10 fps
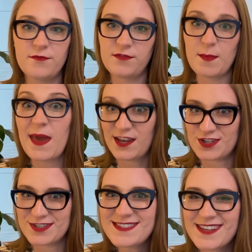the
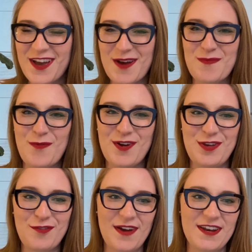pages when
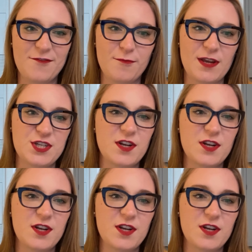you find information.